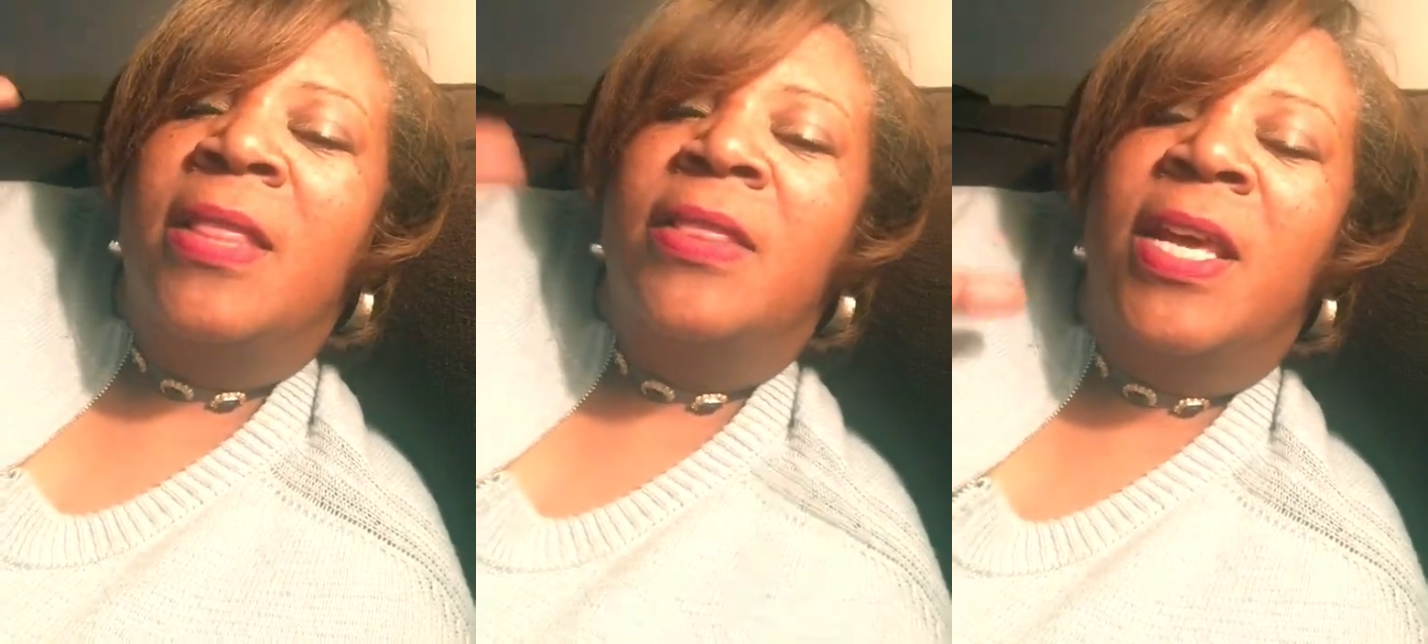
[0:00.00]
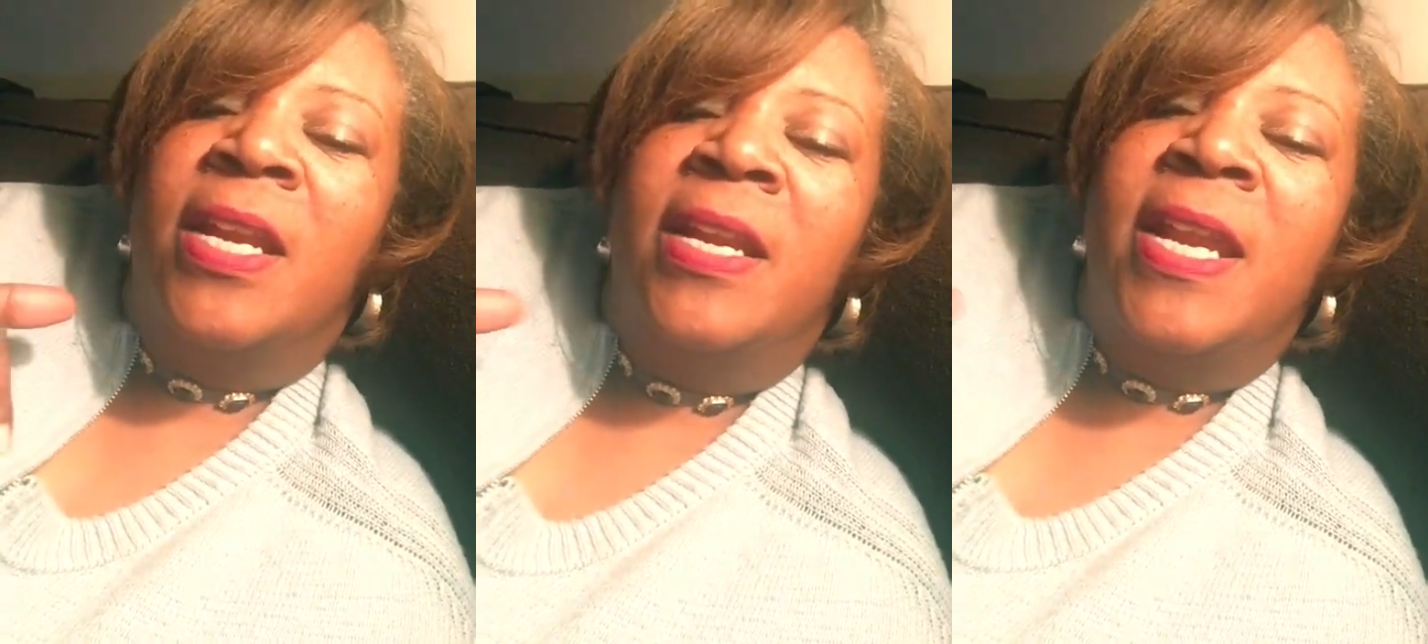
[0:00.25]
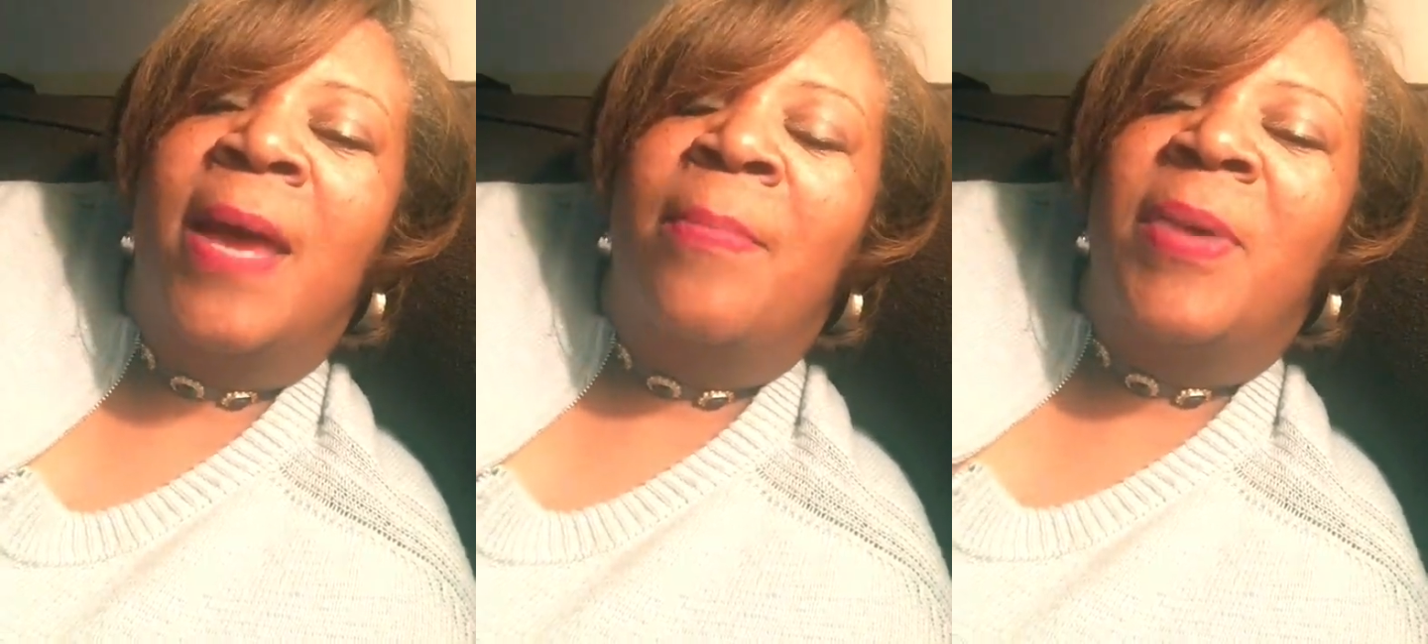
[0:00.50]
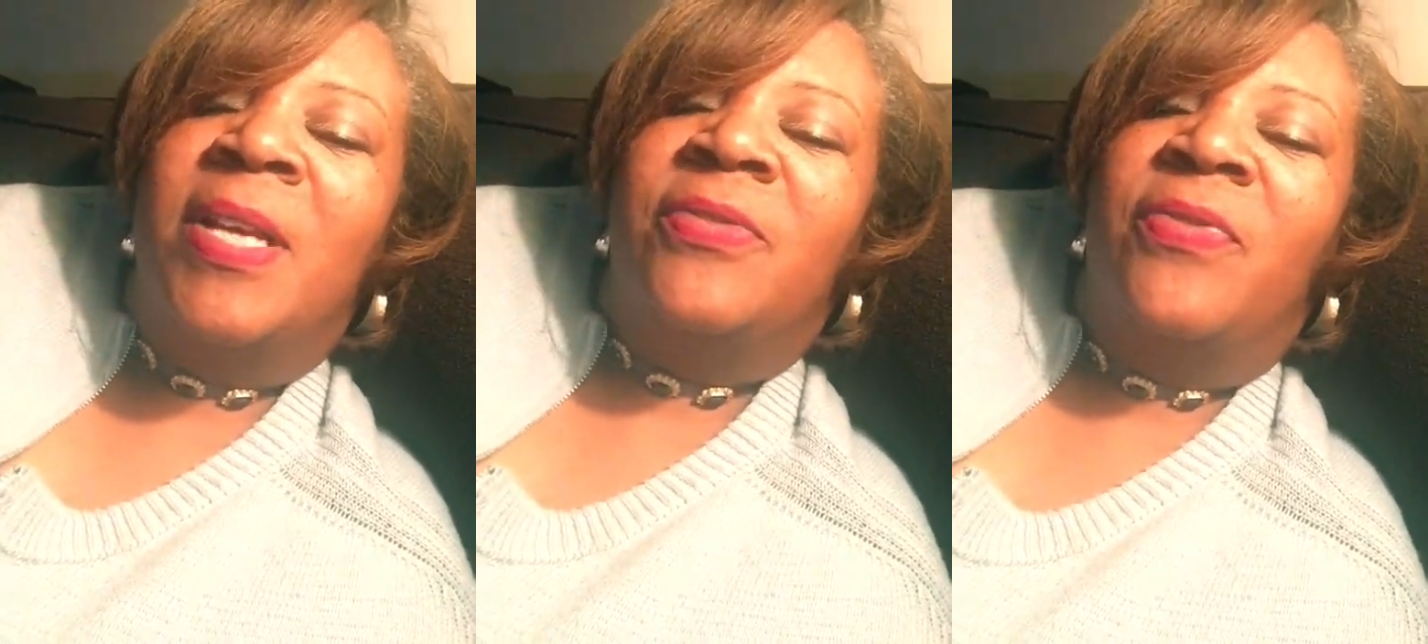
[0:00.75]
that are
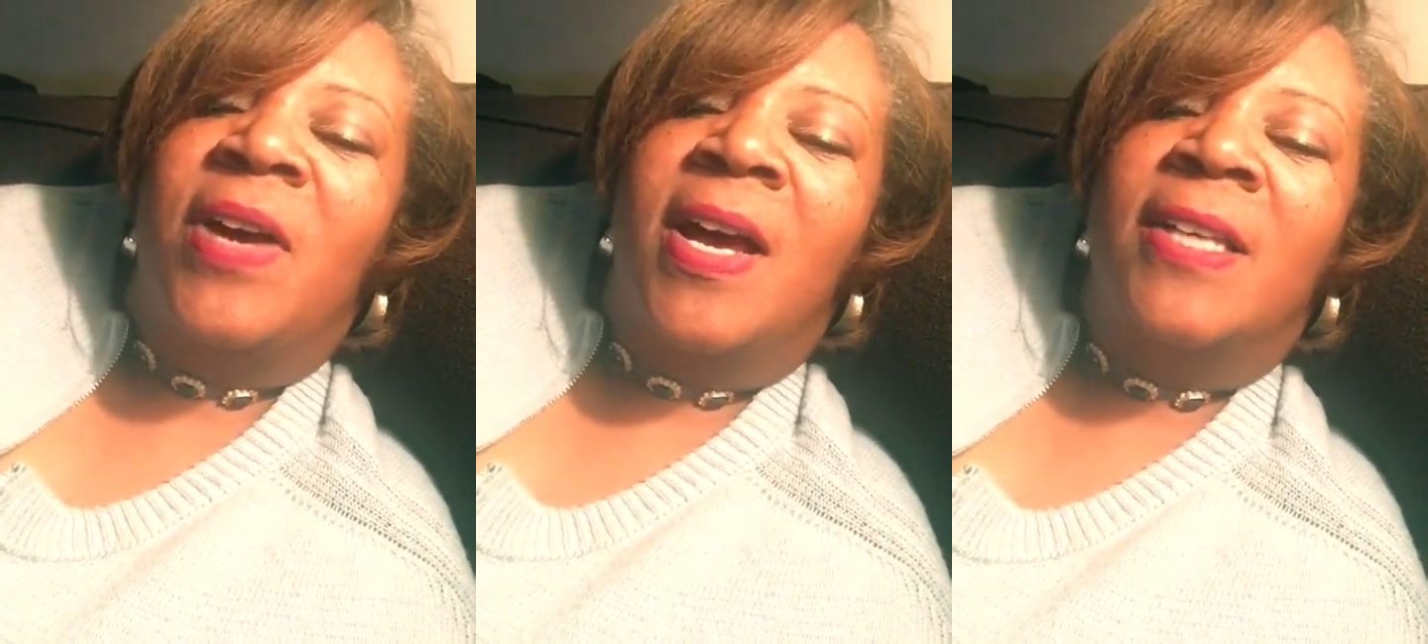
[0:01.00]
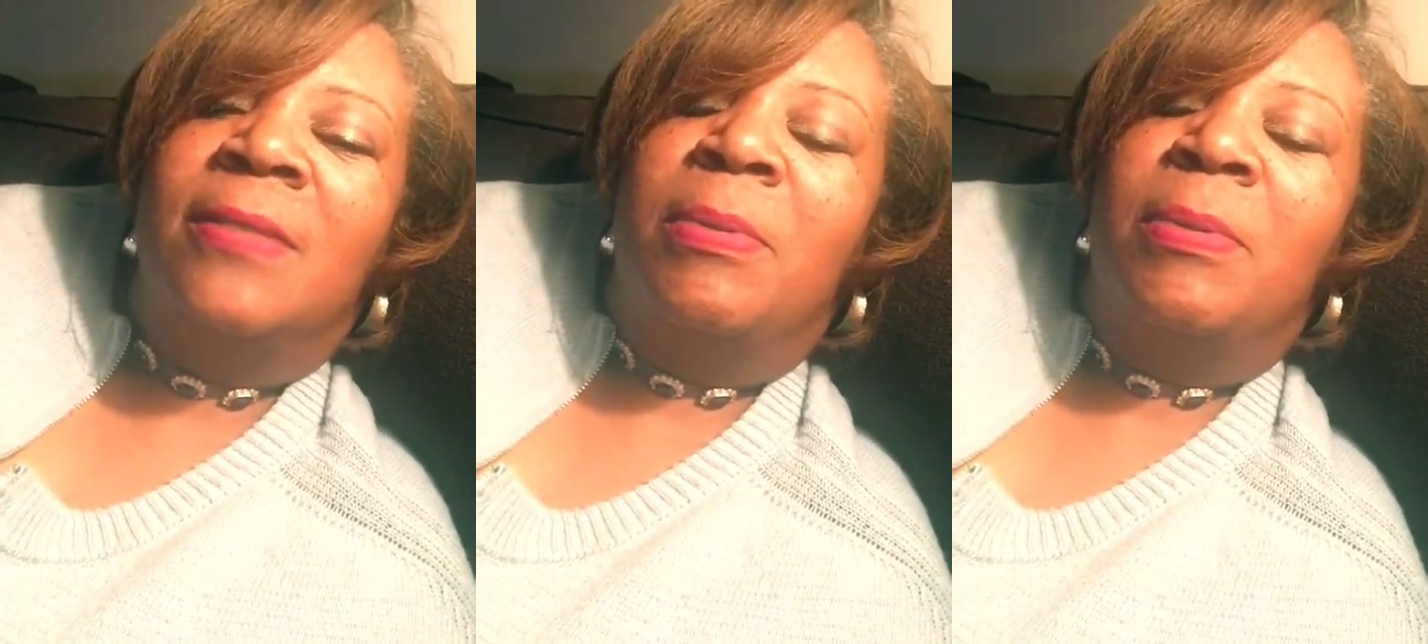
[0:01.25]
not best for us,